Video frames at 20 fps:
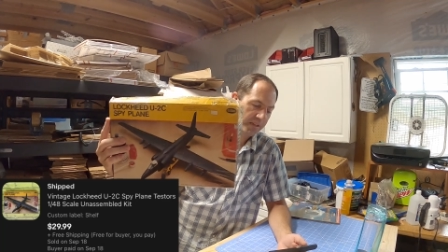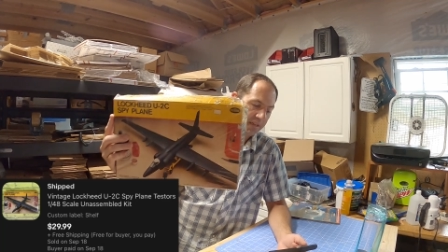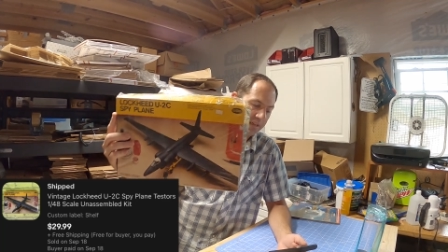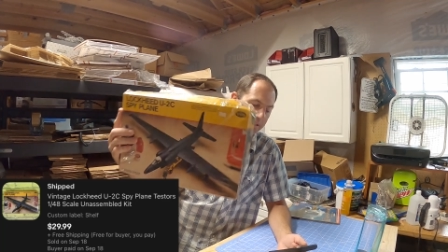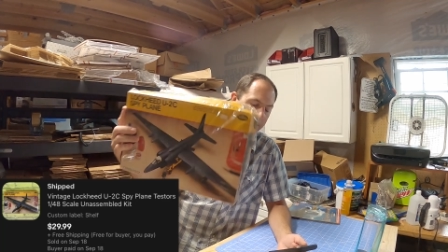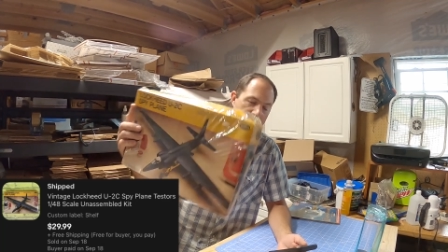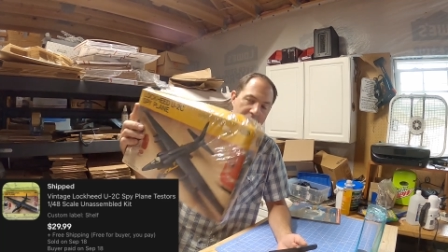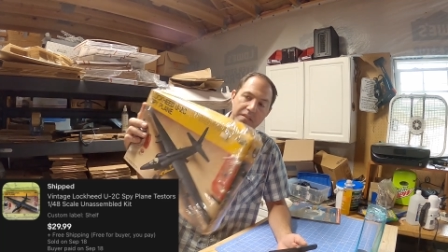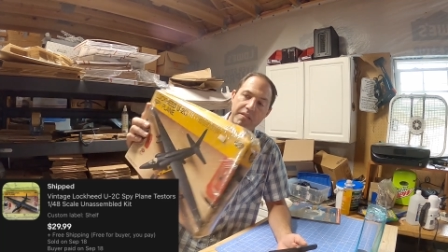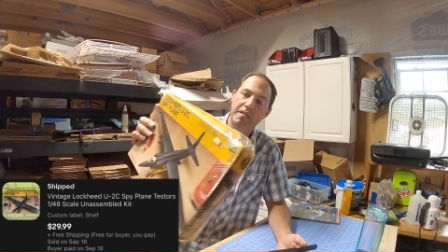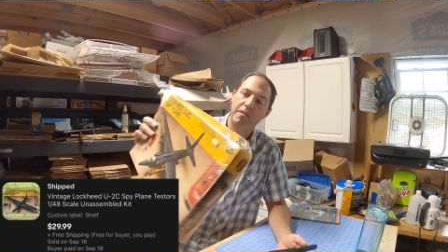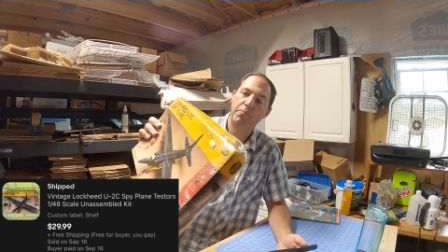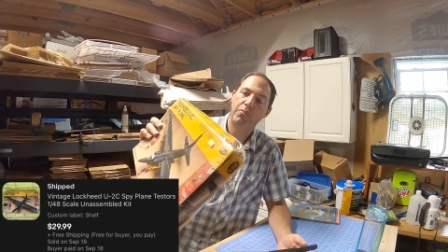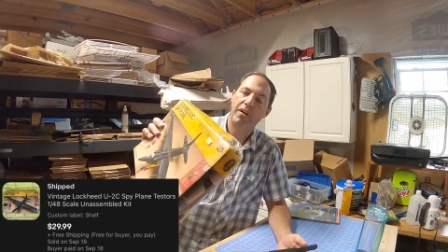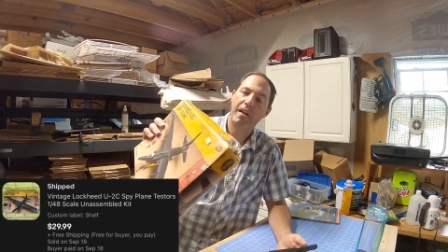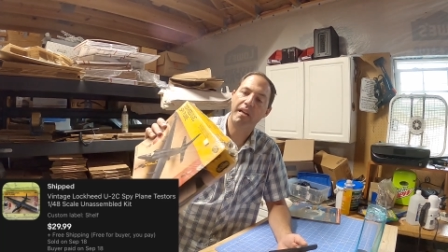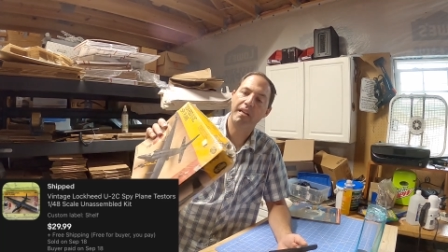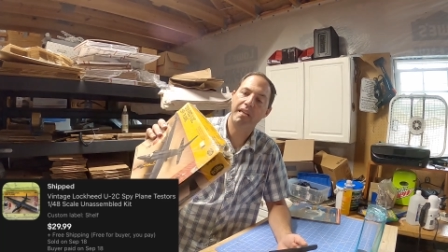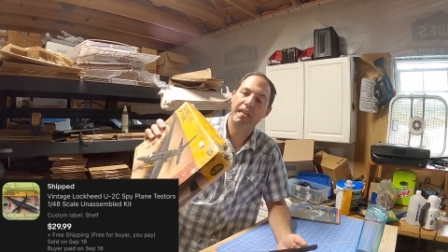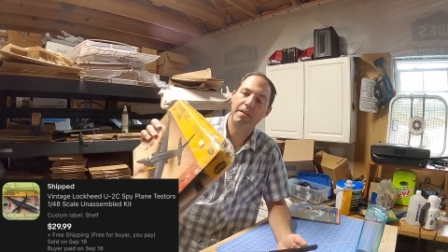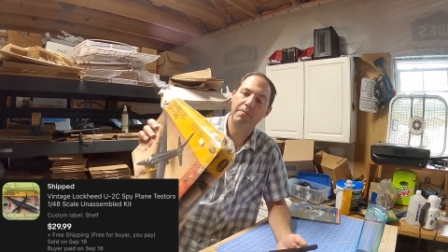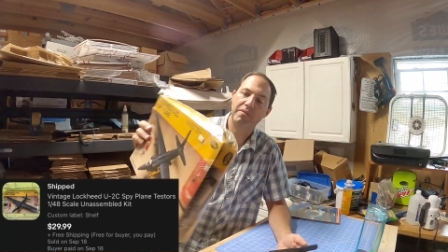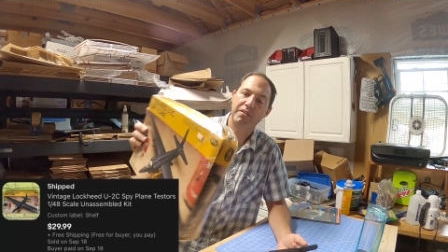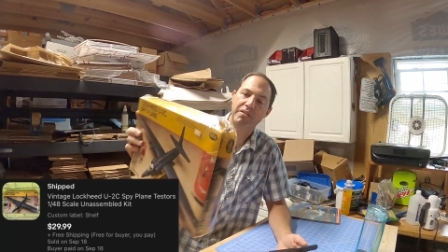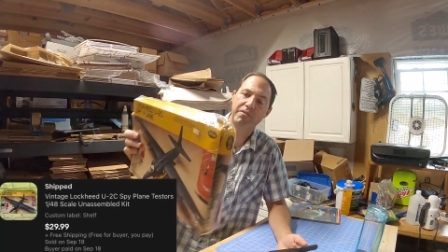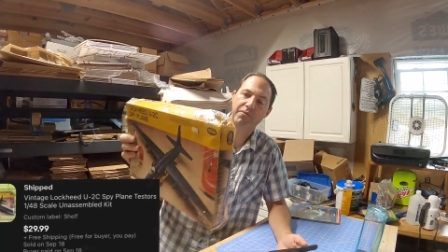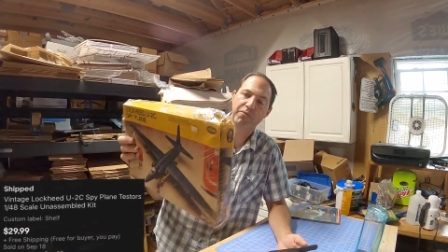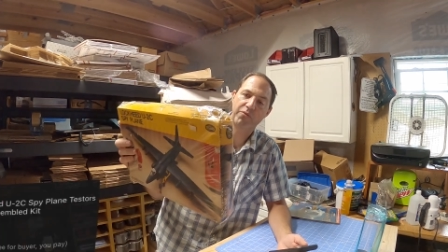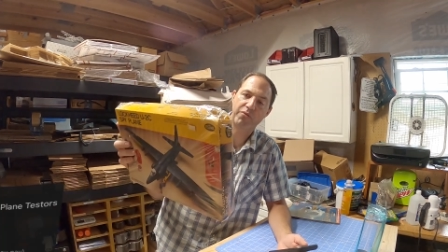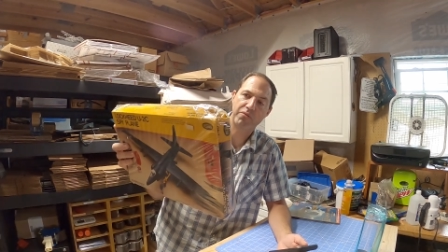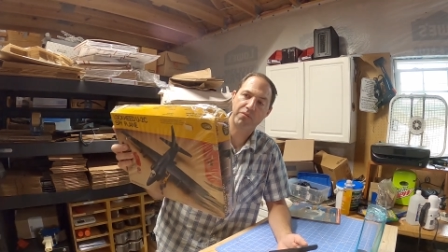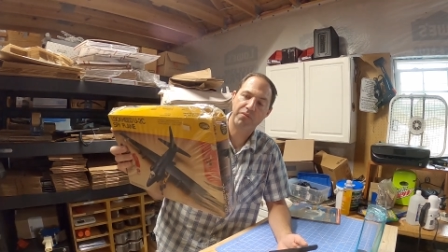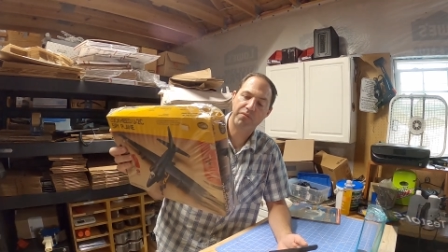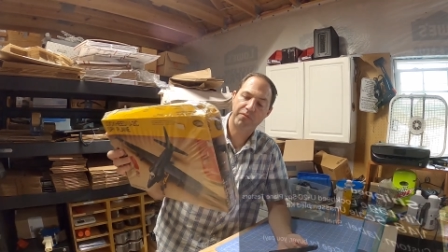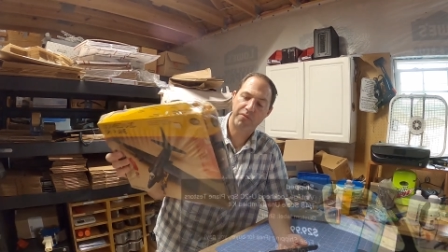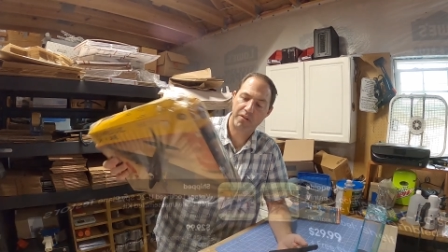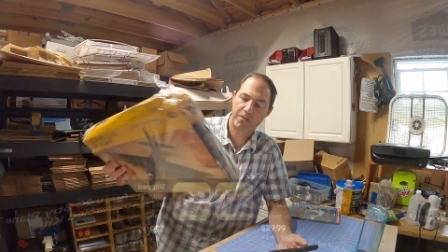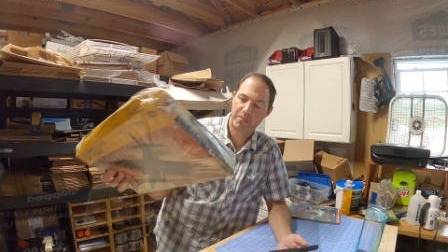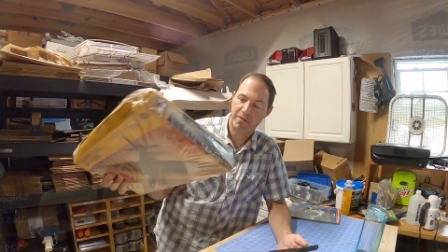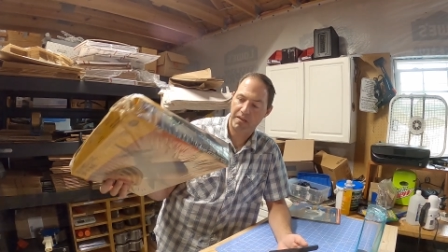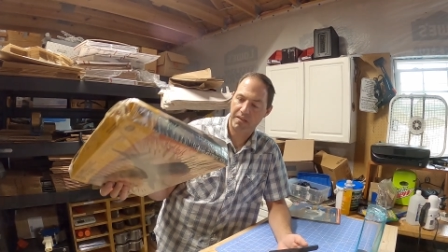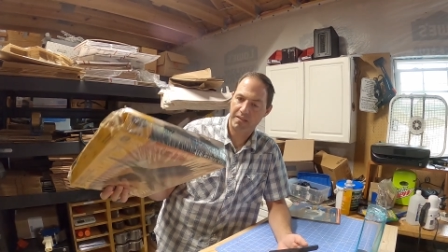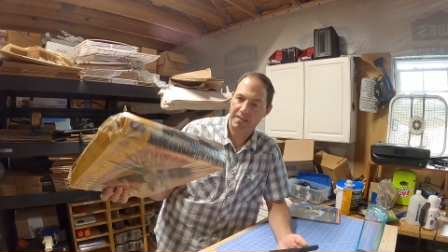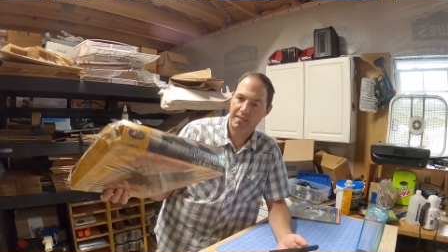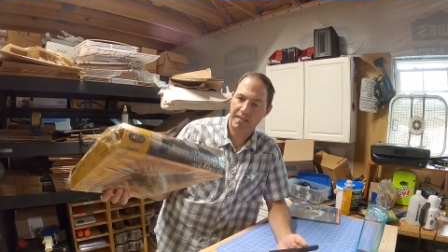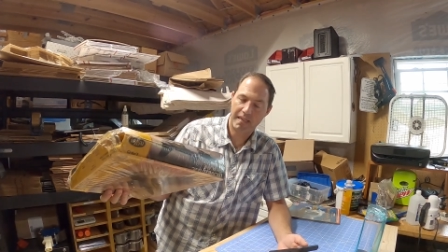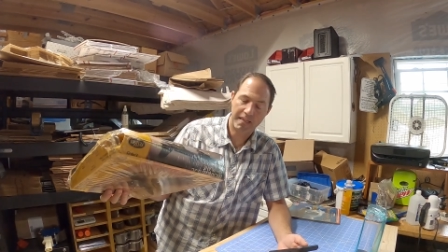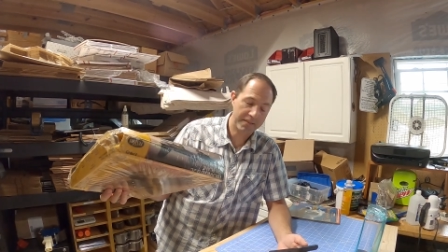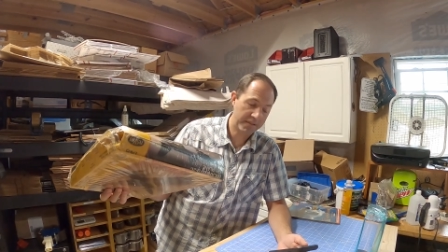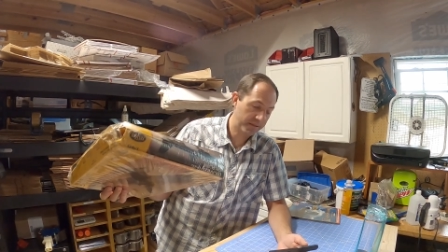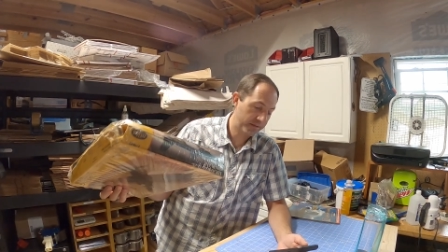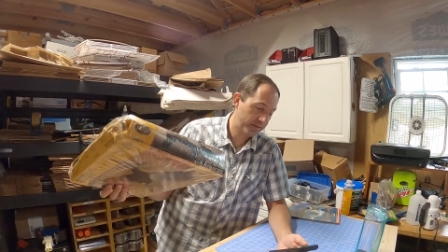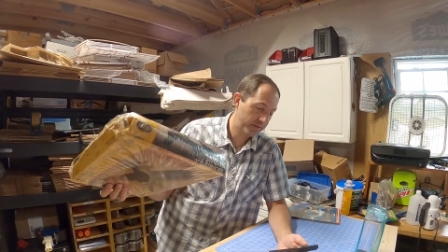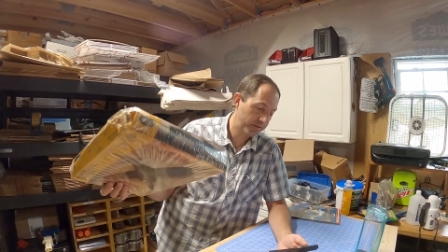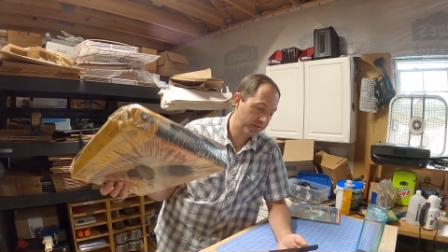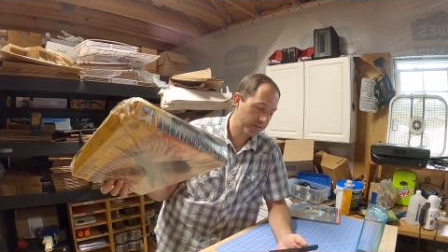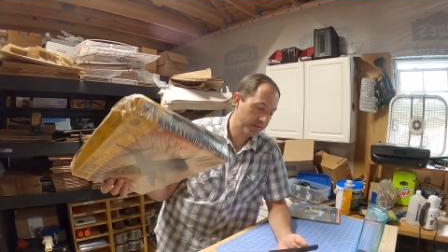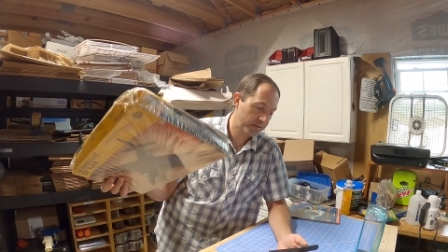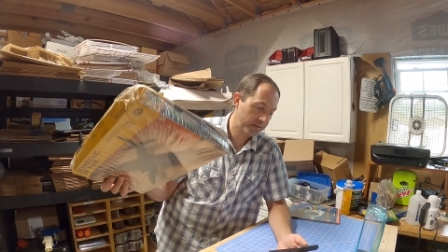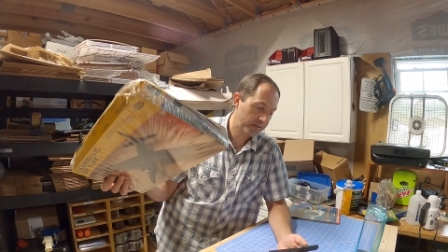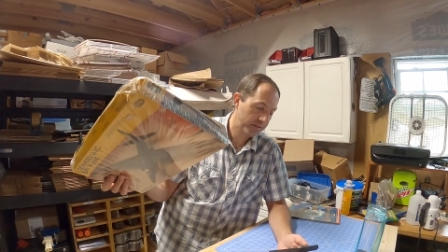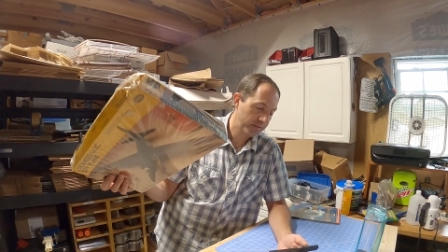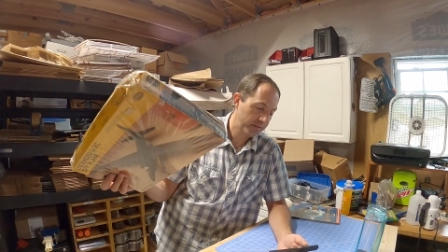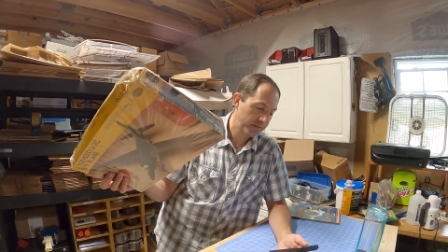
It's the brand name is for from uh, Testers,